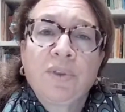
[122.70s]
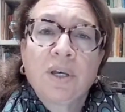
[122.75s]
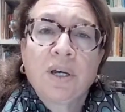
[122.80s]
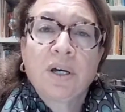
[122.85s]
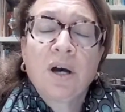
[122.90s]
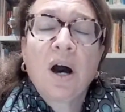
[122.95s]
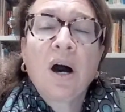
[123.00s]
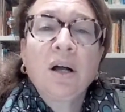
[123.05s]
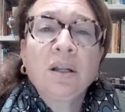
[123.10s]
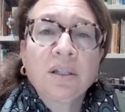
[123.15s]
the
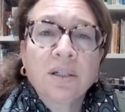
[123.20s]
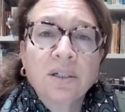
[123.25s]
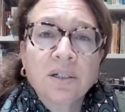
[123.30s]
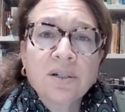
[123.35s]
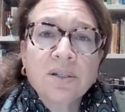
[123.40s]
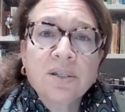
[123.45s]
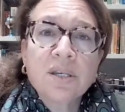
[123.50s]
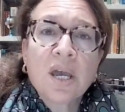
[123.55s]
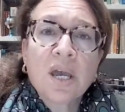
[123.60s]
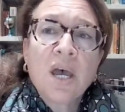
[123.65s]

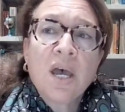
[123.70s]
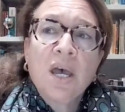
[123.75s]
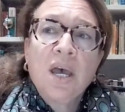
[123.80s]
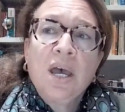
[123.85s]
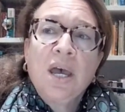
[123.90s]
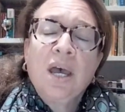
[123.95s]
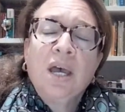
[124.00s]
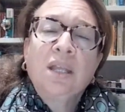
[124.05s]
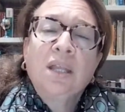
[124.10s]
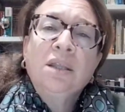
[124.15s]
colors
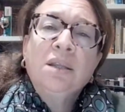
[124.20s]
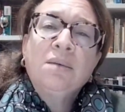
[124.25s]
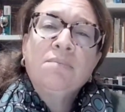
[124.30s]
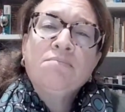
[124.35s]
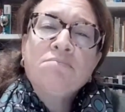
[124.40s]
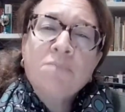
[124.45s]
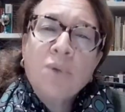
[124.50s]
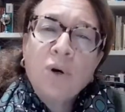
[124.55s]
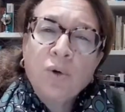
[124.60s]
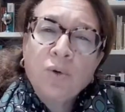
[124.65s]
and the
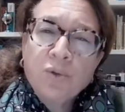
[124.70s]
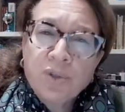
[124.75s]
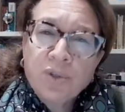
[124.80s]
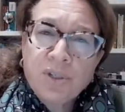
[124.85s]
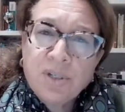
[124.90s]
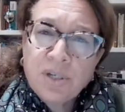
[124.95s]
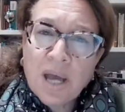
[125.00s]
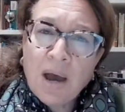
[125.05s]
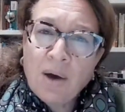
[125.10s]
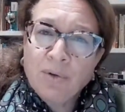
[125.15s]

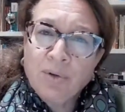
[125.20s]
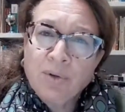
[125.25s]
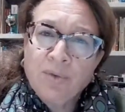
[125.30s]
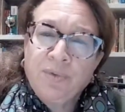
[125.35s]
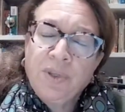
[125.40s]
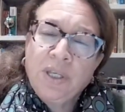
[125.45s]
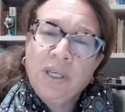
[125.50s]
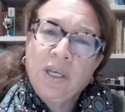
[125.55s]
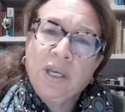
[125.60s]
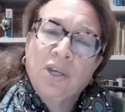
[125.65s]
most out of
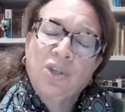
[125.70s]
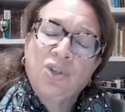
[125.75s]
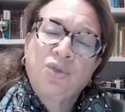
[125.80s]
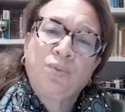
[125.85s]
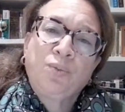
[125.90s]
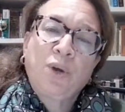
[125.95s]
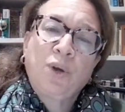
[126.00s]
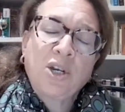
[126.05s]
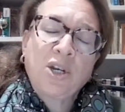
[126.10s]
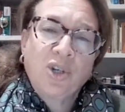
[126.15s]
the
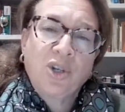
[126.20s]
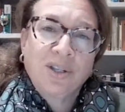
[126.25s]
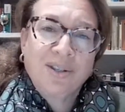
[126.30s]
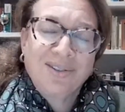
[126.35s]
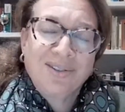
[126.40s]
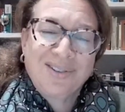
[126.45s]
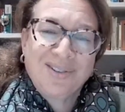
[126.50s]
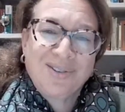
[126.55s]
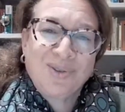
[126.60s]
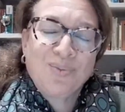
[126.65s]

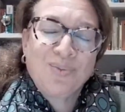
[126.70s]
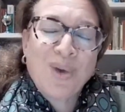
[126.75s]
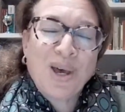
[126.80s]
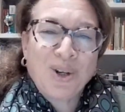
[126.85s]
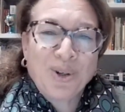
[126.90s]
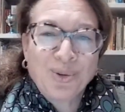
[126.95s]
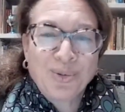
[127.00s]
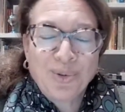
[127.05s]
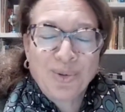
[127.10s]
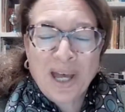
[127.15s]
expressions. As a
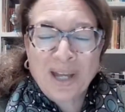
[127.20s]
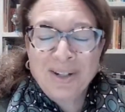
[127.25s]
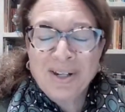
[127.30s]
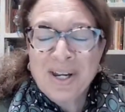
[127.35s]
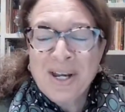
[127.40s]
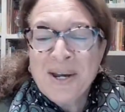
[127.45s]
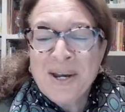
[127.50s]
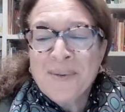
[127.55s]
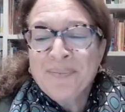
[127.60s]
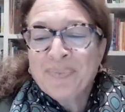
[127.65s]
matter of fact,
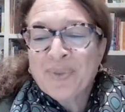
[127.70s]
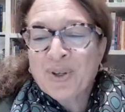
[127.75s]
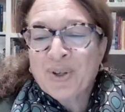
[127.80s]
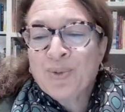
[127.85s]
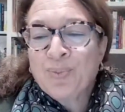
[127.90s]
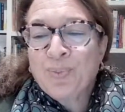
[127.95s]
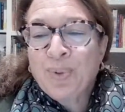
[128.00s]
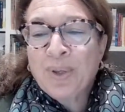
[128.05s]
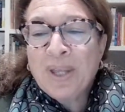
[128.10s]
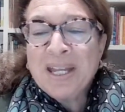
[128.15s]

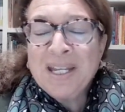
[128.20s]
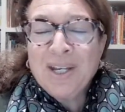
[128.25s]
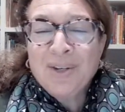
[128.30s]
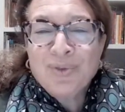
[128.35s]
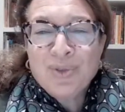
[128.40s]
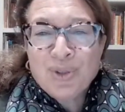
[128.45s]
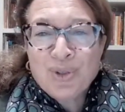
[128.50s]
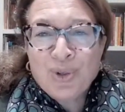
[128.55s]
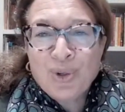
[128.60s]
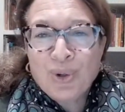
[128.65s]
there's plenty
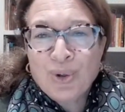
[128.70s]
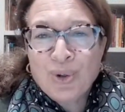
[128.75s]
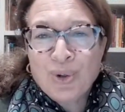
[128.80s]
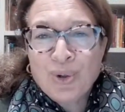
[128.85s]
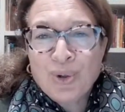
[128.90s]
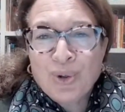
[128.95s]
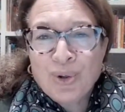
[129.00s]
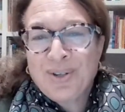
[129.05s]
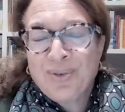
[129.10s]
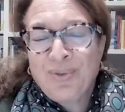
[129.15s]
of
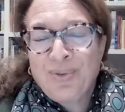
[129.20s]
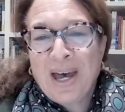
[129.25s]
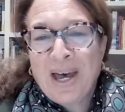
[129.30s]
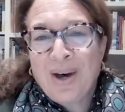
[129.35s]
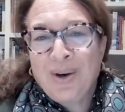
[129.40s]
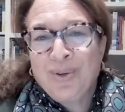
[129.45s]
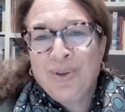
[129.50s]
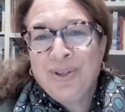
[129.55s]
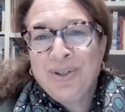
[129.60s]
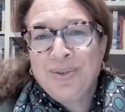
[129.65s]
stories of
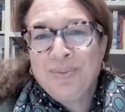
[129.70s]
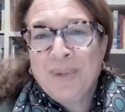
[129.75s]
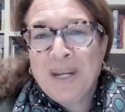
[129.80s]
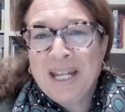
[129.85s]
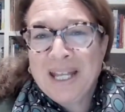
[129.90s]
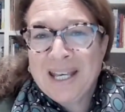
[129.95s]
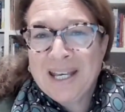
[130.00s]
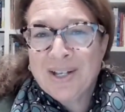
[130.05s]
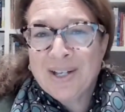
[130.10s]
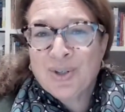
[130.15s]
how the
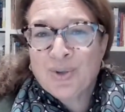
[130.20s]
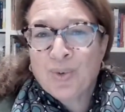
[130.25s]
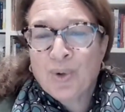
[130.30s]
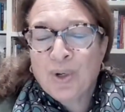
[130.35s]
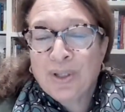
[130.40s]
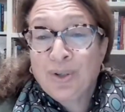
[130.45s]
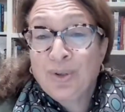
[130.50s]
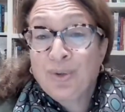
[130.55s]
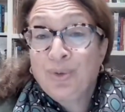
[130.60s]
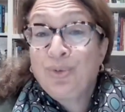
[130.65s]
Dominicans were
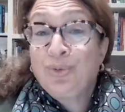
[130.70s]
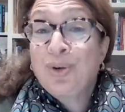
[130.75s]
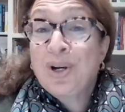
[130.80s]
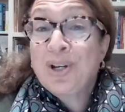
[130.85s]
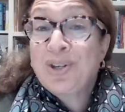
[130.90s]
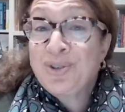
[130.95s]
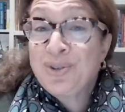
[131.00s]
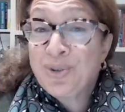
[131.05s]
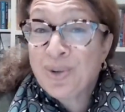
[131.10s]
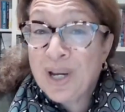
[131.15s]
a little
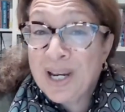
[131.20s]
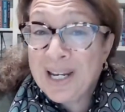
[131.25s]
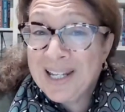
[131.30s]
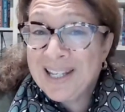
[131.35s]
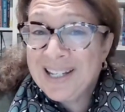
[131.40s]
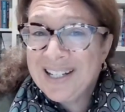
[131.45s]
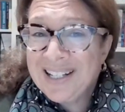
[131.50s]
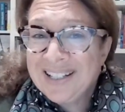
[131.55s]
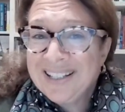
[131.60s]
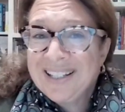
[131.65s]

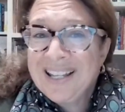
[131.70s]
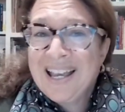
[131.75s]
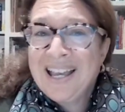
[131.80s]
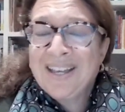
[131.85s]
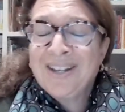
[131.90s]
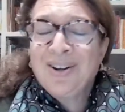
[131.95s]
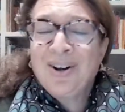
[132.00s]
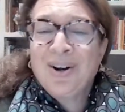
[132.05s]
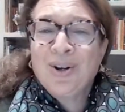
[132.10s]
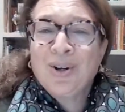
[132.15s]
frustrated at
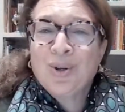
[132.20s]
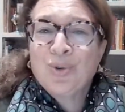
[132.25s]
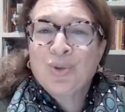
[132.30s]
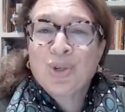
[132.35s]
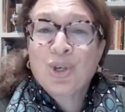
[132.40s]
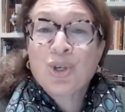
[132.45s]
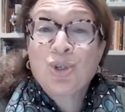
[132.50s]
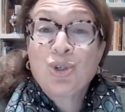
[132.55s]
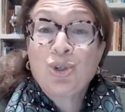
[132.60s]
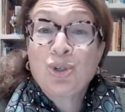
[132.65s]

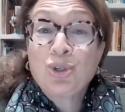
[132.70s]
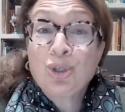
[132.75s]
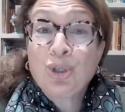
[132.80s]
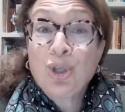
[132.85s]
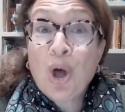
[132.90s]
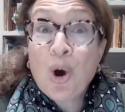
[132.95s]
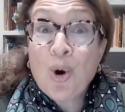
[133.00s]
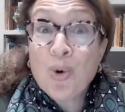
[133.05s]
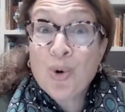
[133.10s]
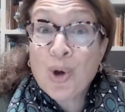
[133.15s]
Leonardo's
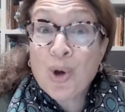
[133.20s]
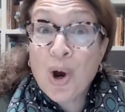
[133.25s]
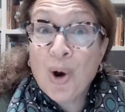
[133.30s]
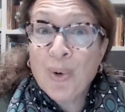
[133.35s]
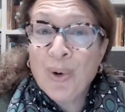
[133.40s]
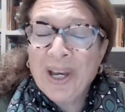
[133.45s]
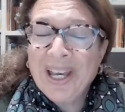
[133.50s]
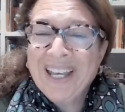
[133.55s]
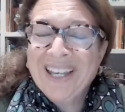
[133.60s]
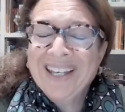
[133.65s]
slow
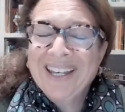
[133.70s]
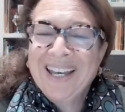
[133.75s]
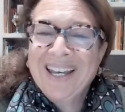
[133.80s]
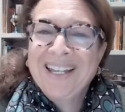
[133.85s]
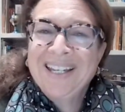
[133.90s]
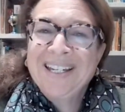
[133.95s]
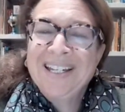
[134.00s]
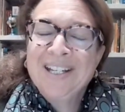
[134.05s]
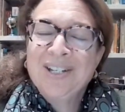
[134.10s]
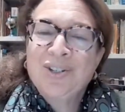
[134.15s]
going
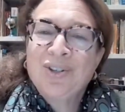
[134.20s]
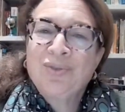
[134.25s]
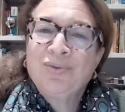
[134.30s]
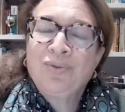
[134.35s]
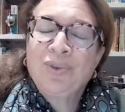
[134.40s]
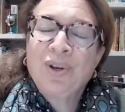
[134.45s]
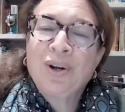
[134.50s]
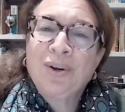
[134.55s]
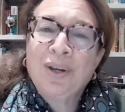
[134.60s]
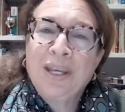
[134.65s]
and his
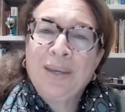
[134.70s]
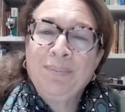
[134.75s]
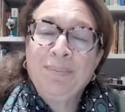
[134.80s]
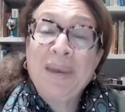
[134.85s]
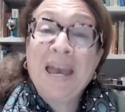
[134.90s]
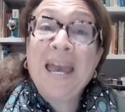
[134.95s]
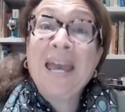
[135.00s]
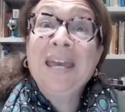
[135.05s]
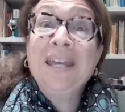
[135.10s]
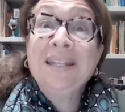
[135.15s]
very
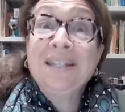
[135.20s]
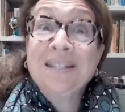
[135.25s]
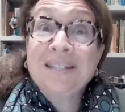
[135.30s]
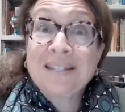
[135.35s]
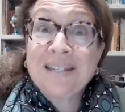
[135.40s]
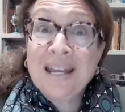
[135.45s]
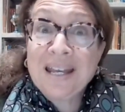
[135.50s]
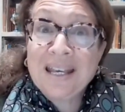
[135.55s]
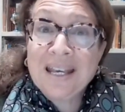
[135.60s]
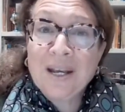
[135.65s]

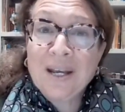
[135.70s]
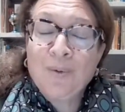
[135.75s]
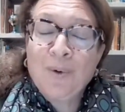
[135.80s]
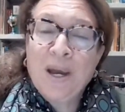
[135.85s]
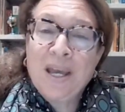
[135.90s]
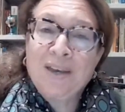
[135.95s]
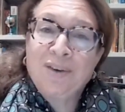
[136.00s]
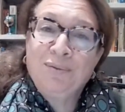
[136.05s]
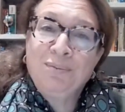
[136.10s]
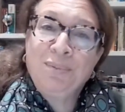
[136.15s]
painstaking
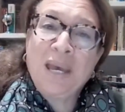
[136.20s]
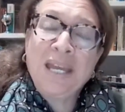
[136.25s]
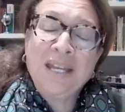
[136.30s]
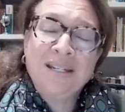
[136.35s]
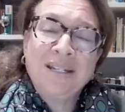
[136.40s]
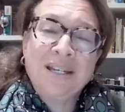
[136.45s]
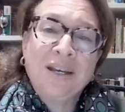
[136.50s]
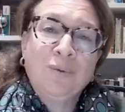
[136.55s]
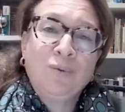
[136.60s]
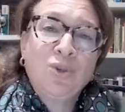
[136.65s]
way of
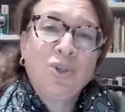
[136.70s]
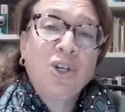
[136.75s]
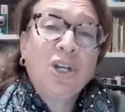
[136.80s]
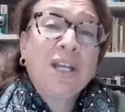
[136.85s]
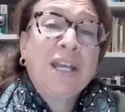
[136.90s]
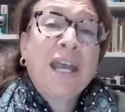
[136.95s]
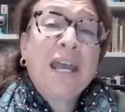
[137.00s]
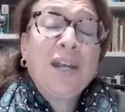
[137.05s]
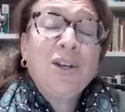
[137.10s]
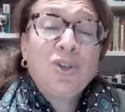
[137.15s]
painting, which would
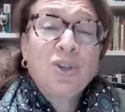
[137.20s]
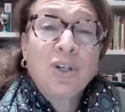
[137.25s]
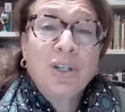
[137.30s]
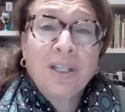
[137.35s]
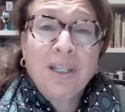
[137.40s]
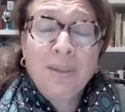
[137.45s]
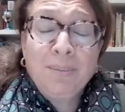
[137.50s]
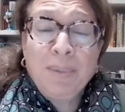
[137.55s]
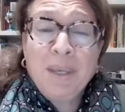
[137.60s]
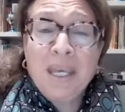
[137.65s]

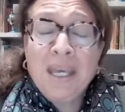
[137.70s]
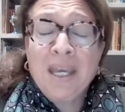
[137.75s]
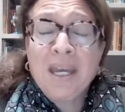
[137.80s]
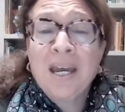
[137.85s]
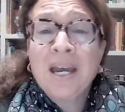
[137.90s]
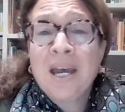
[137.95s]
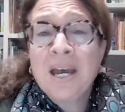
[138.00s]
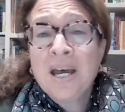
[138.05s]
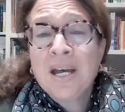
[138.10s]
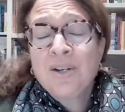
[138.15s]
occasionally be
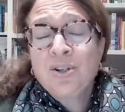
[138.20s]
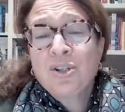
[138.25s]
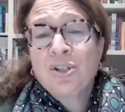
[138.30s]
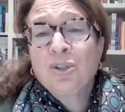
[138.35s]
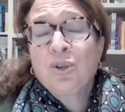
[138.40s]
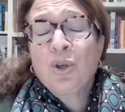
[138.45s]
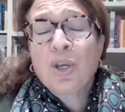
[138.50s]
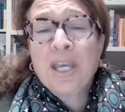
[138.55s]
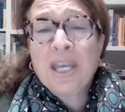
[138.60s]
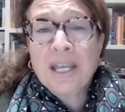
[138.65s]
just
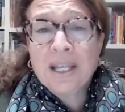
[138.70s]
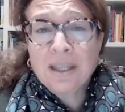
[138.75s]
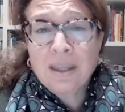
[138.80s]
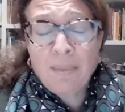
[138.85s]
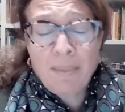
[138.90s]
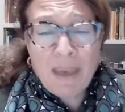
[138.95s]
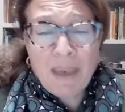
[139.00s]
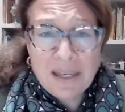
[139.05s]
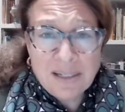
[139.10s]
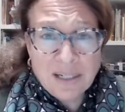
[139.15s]
looking at the
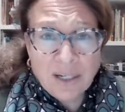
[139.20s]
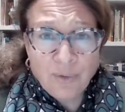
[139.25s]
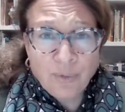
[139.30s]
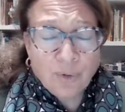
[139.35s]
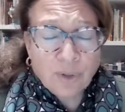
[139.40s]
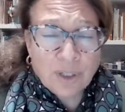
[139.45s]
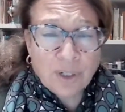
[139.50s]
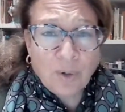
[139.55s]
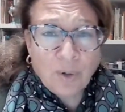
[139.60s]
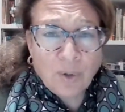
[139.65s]
painting
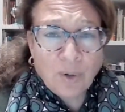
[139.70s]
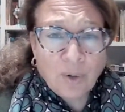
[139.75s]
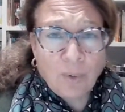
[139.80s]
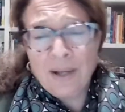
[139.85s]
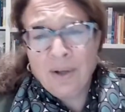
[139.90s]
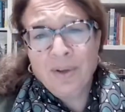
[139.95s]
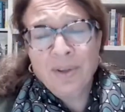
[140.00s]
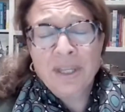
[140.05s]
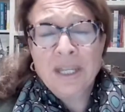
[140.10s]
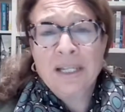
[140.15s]
for a little
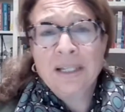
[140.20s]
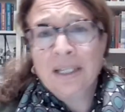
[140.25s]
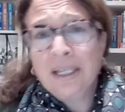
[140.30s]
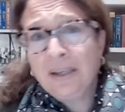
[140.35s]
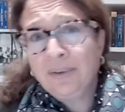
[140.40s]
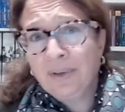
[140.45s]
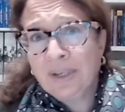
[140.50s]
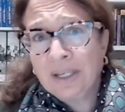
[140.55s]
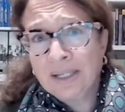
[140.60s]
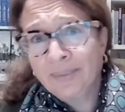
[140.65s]
while and then
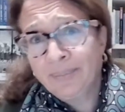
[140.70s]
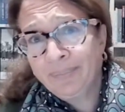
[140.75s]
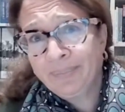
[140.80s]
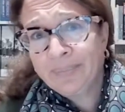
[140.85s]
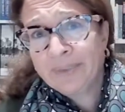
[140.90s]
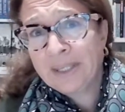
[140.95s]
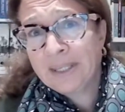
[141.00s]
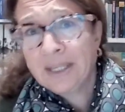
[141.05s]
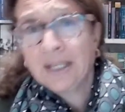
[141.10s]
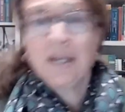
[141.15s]
leaving,
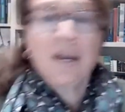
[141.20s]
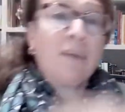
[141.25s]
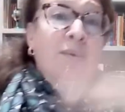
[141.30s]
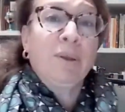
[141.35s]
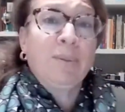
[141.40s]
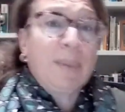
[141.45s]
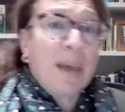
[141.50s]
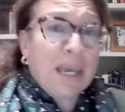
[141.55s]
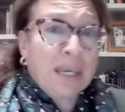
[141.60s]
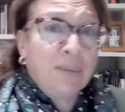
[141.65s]
and then
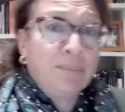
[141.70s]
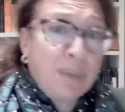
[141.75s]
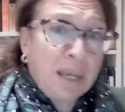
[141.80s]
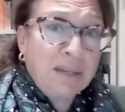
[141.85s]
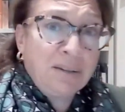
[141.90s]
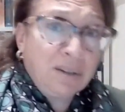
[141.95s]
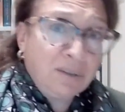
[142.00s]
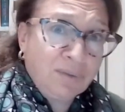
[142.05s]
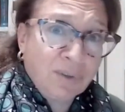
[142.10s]
coming back and painting